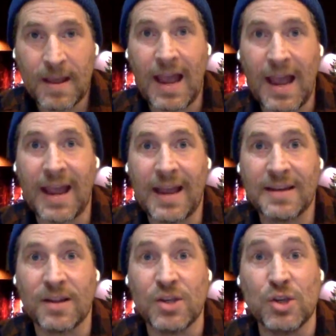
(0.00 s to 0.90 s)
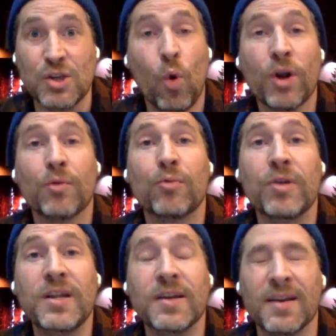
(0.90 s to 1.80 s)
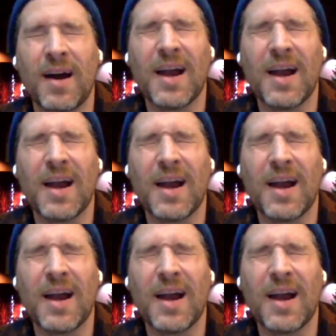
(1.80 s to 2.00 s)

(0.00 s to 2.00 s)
And you want to read it.